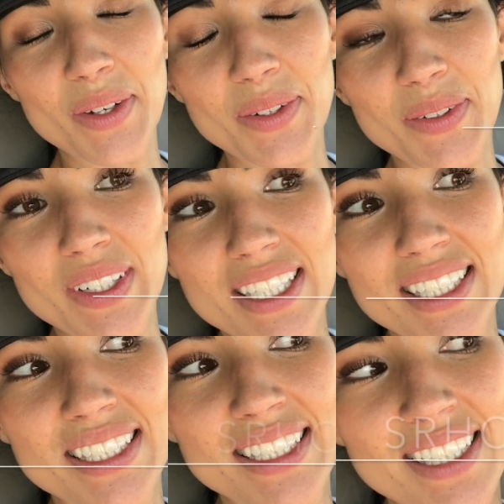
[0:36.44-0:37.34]
So,
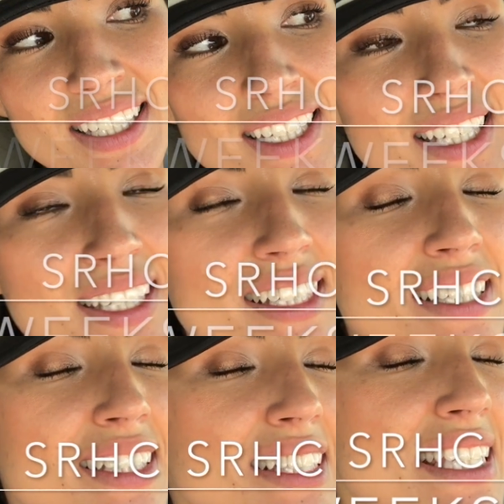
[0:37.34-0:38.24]

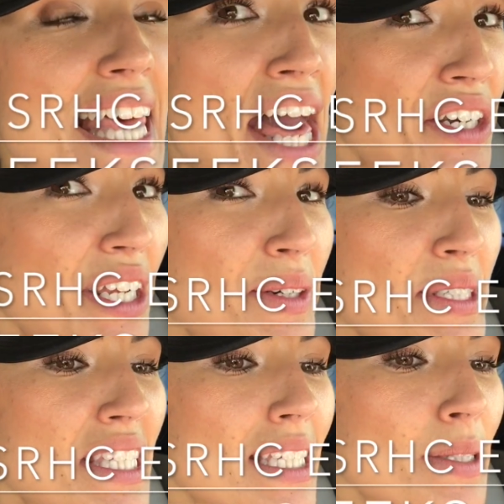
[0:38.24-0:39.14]
Saturday
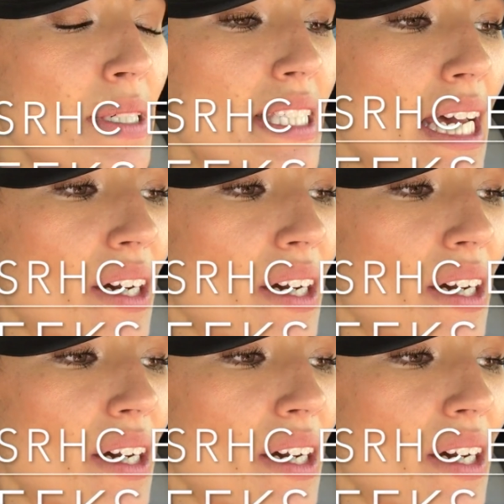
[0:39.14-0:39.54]
was 6 weeks